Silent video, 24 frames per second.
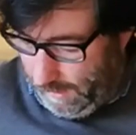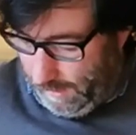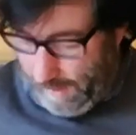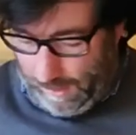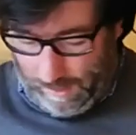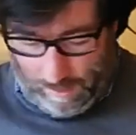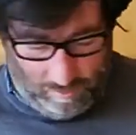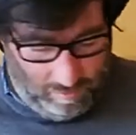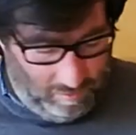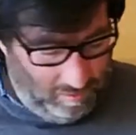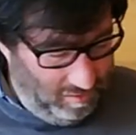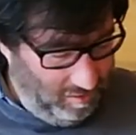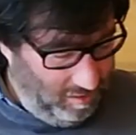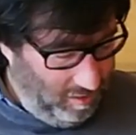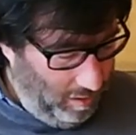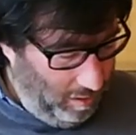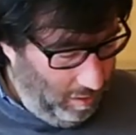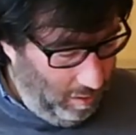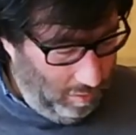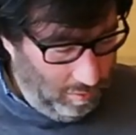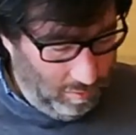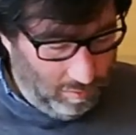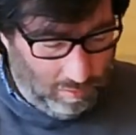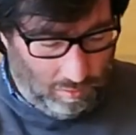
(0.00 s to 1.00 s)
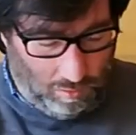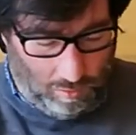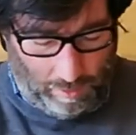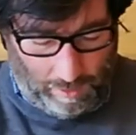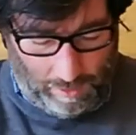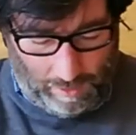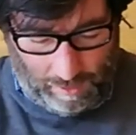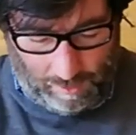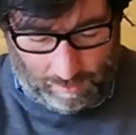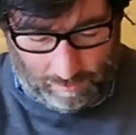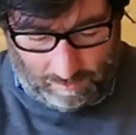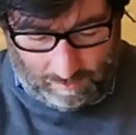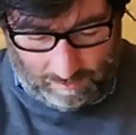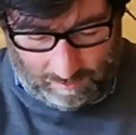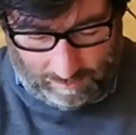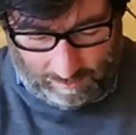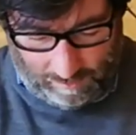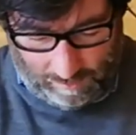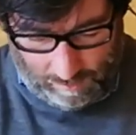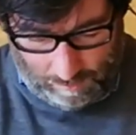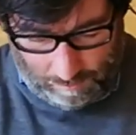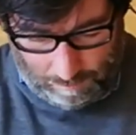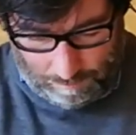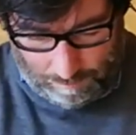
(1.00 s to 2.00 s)
And she also adds
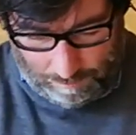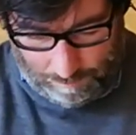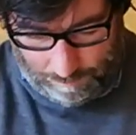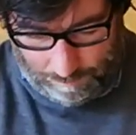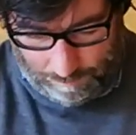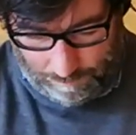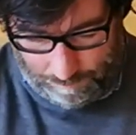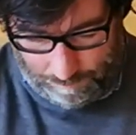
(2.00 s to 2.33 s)
some,